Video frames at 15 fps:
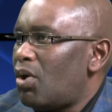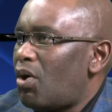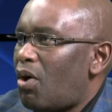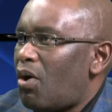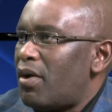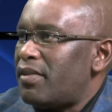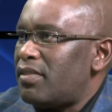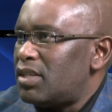
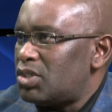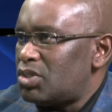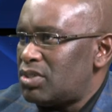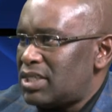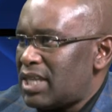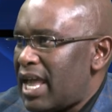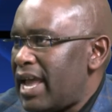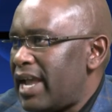on the
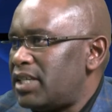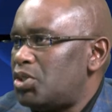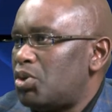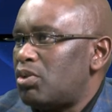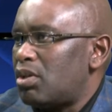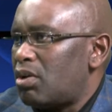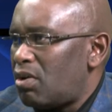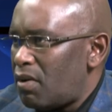society
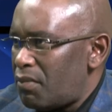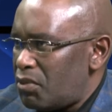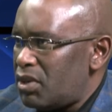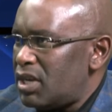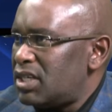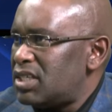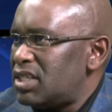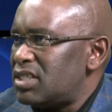or the
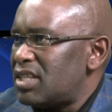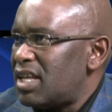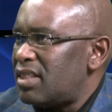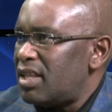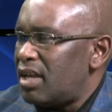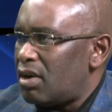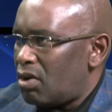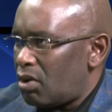communities that
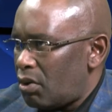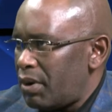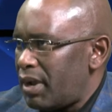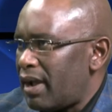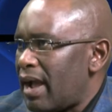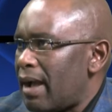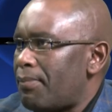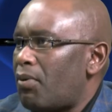they're
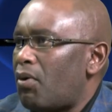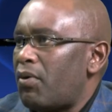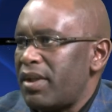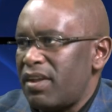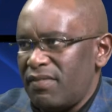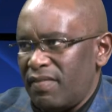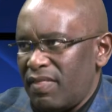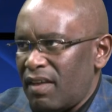growing up, or
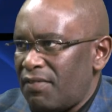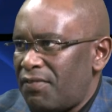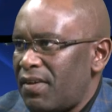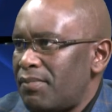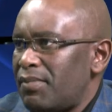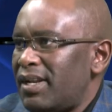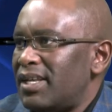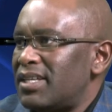even their
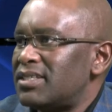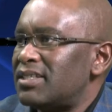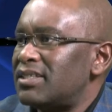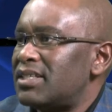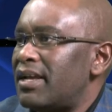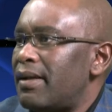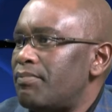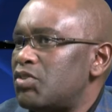families, in
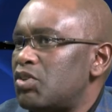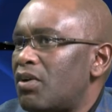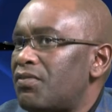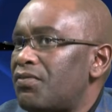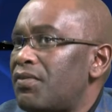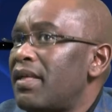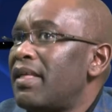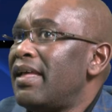terms
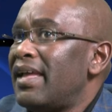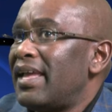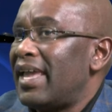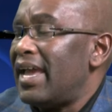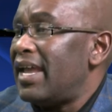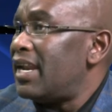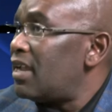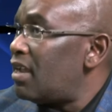of
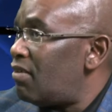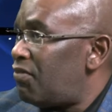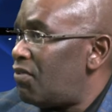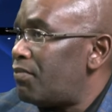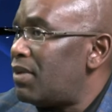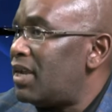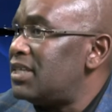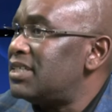getting
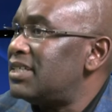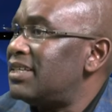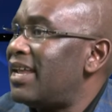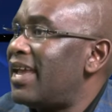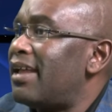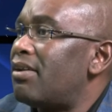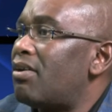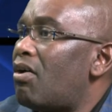information
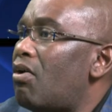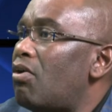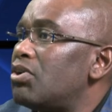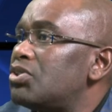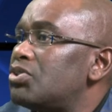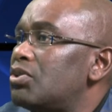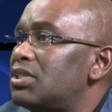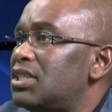and
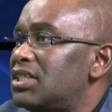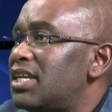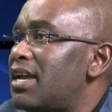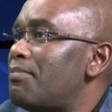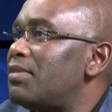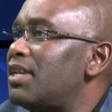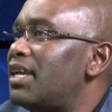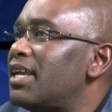also
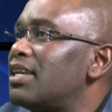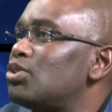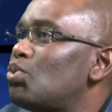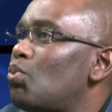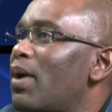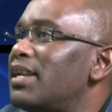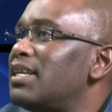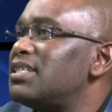determining as to
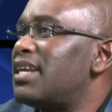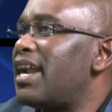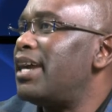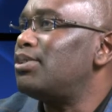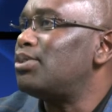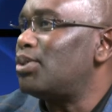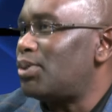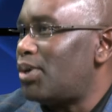what is
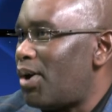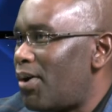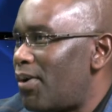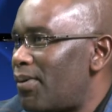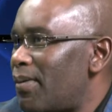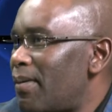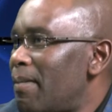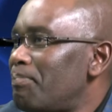right or
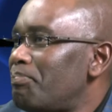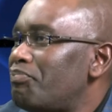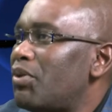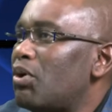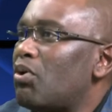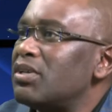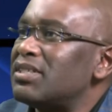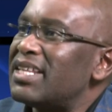wrong,
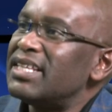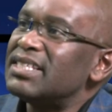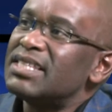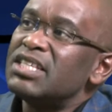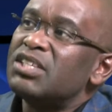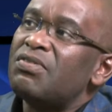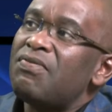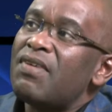because there's
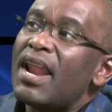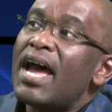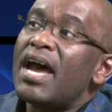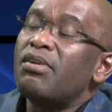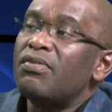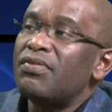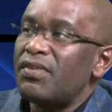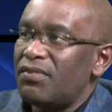this
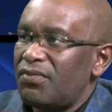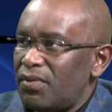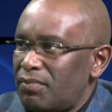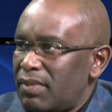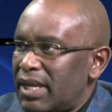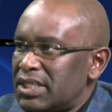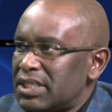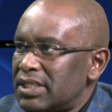flood of
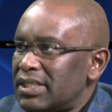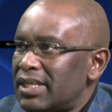information.